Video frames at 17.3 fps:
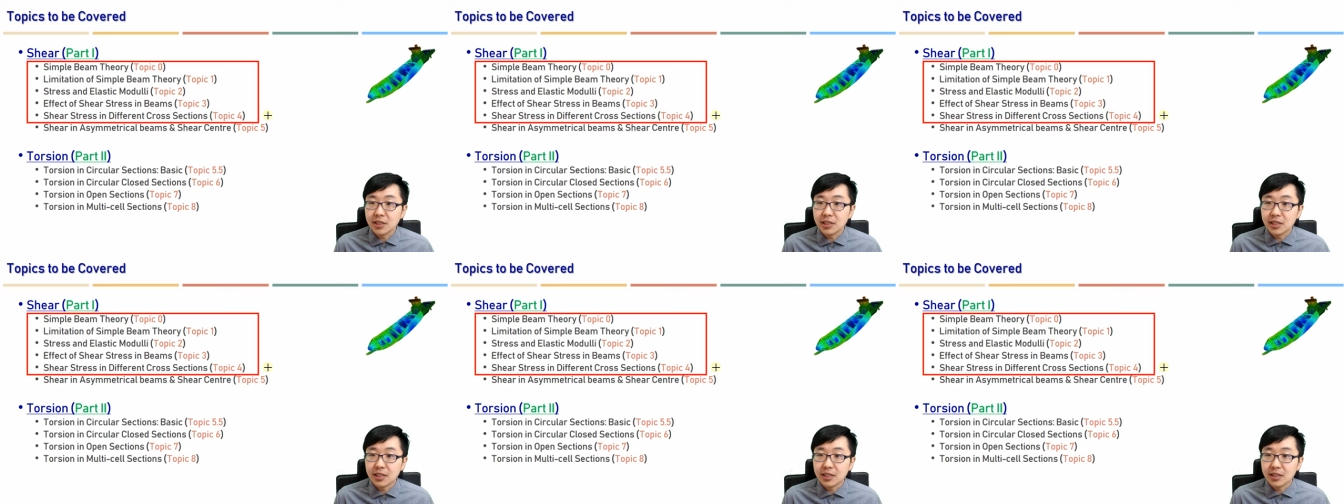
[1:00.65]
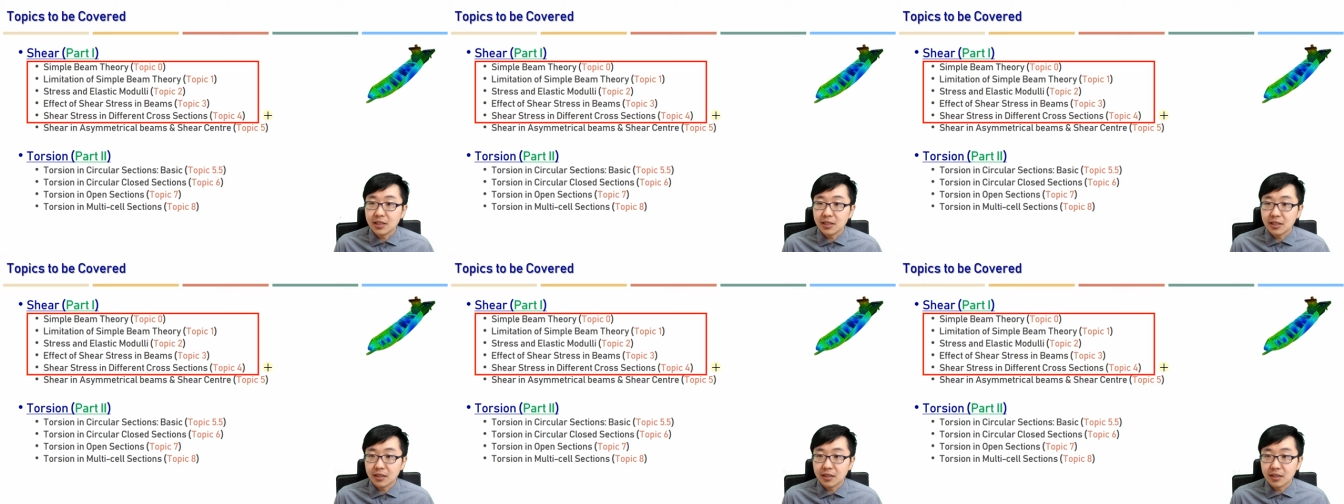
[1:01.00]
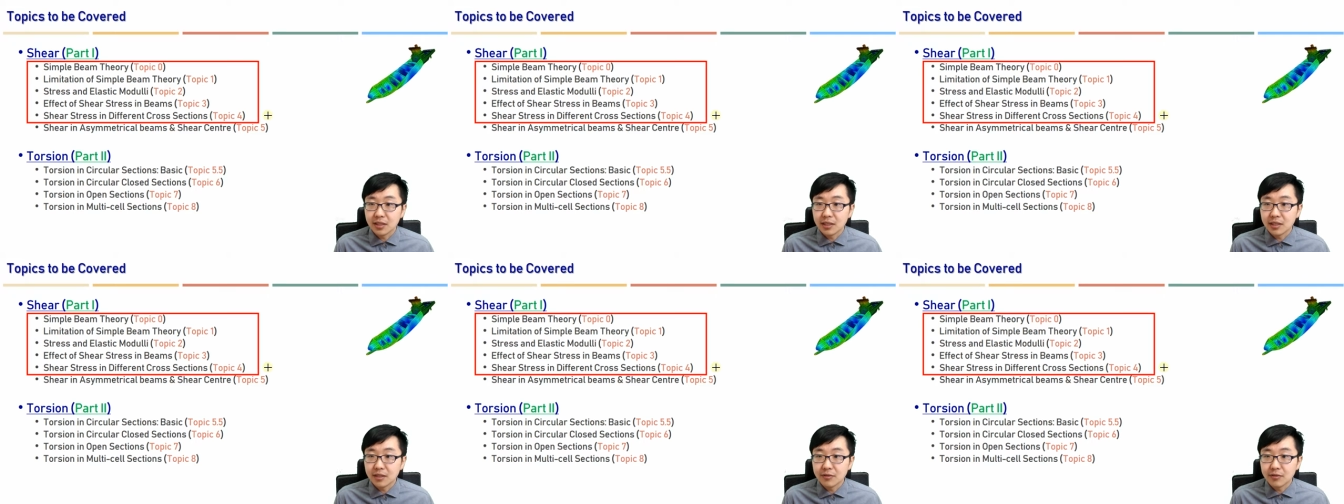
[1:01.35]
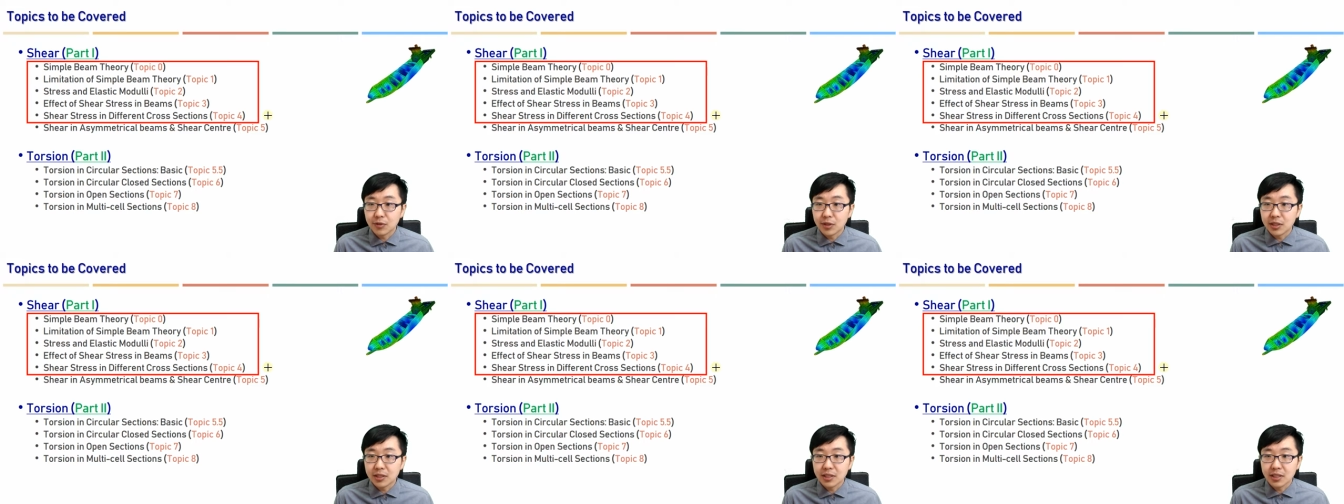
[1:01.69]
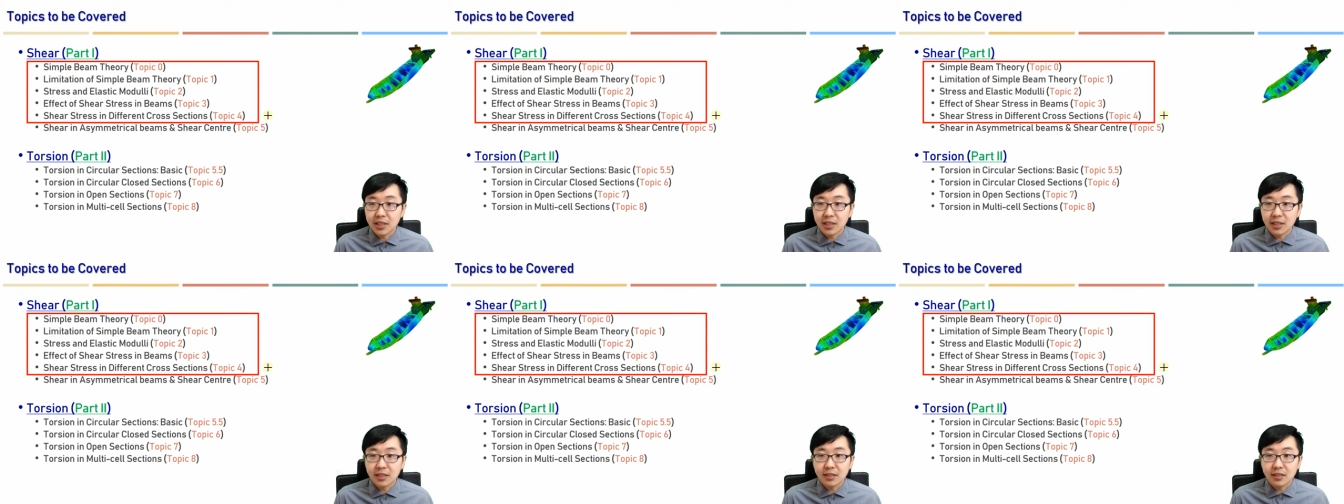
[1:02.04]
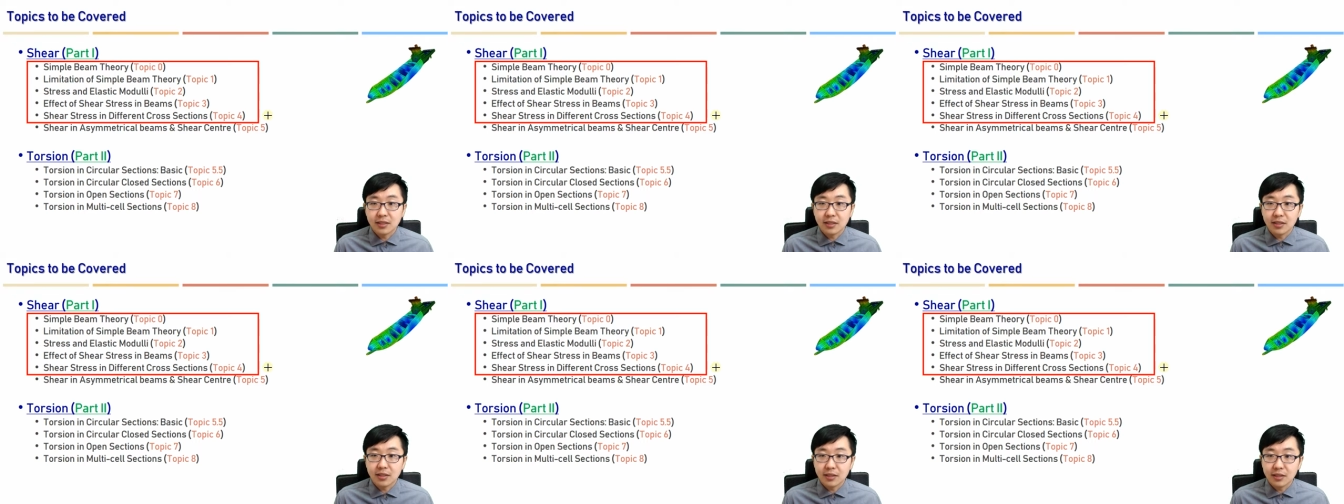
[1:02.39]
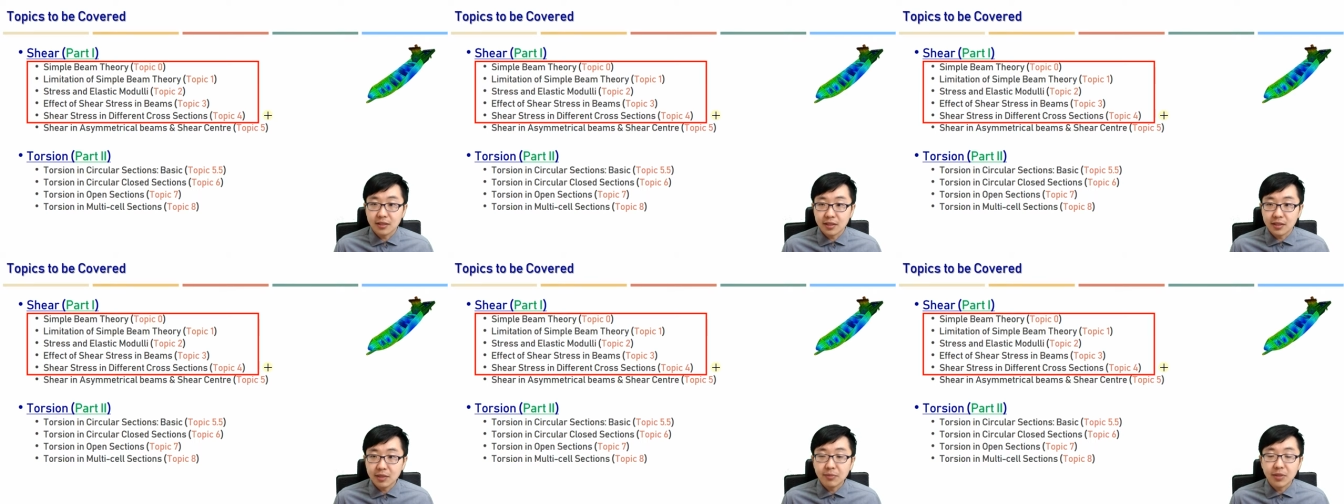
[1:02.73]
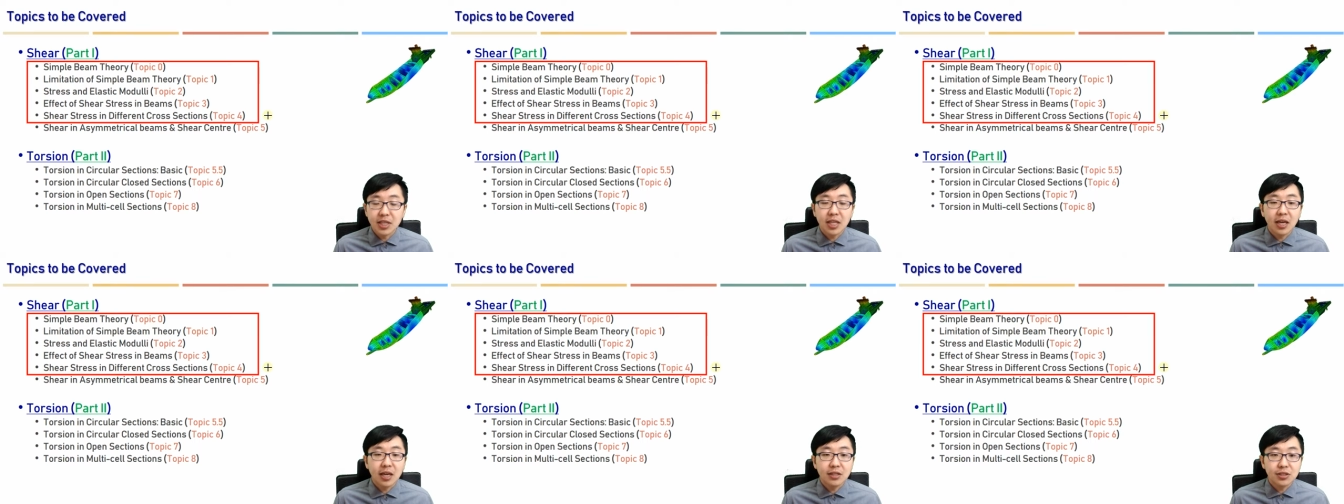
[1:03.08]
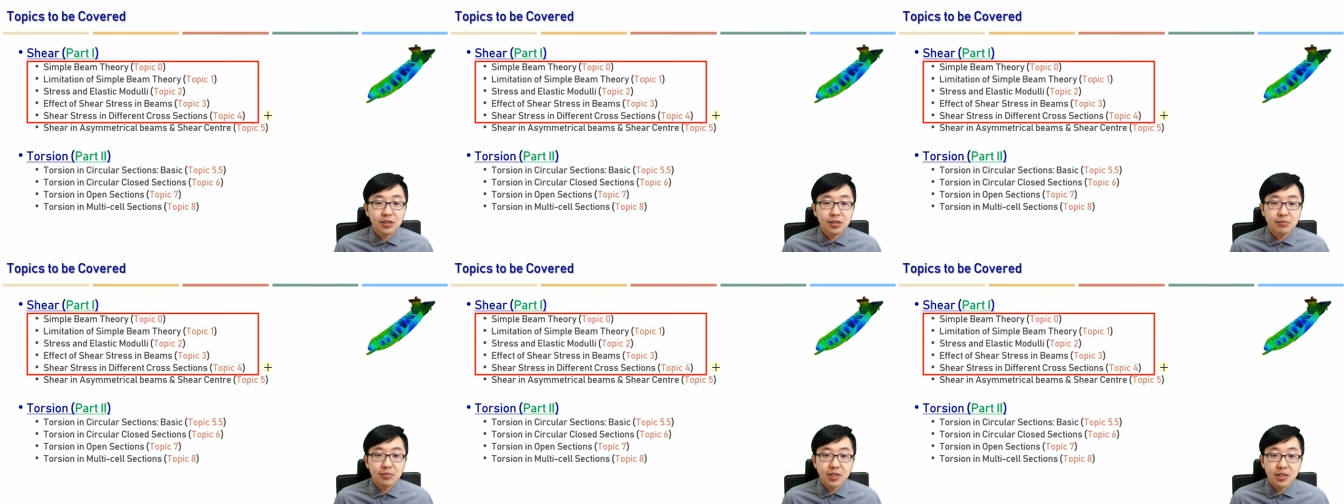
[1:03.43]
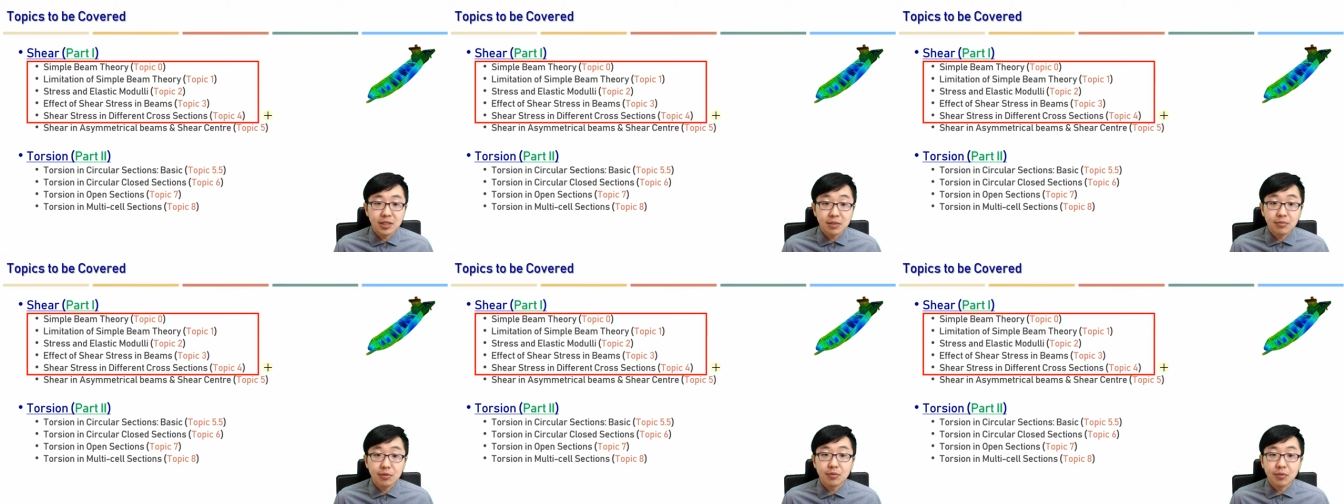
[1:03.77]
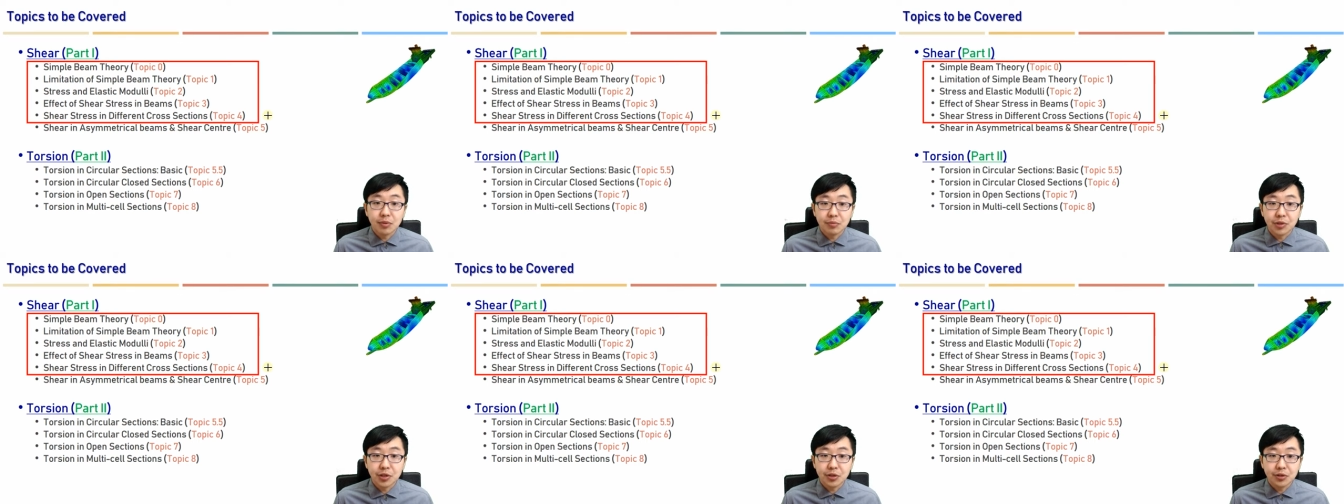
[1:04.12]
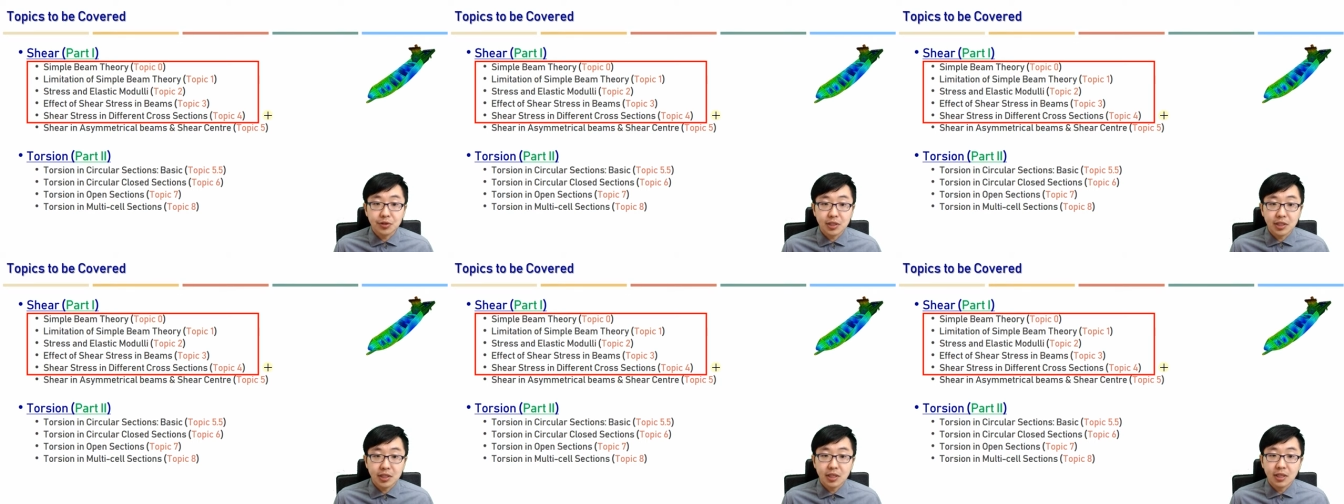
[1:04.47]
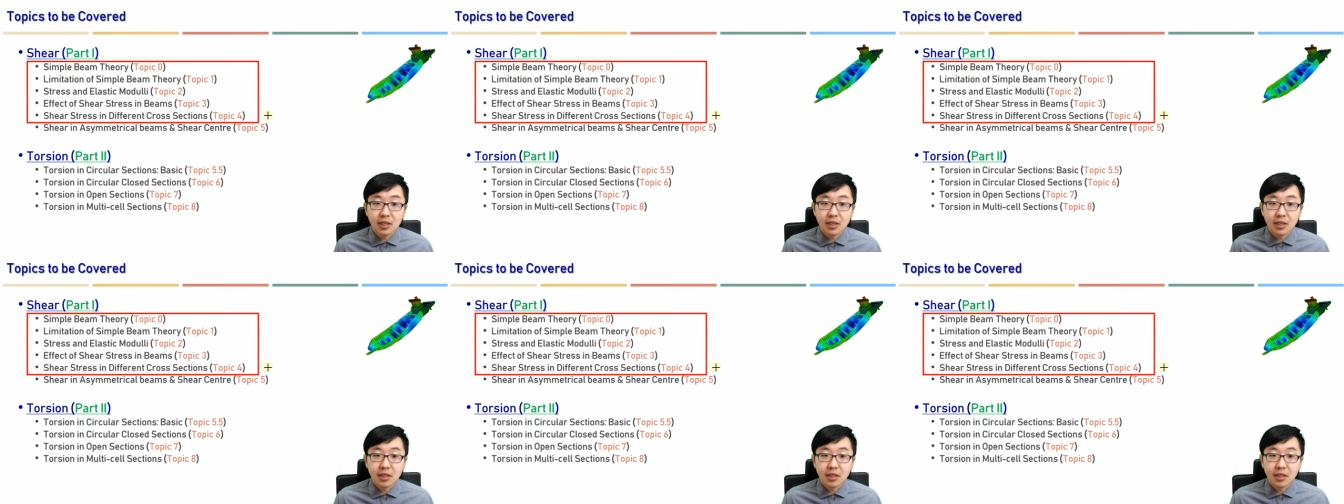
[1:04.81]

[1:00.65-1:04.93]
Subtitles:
is that there was the limitation of the simple beam theory.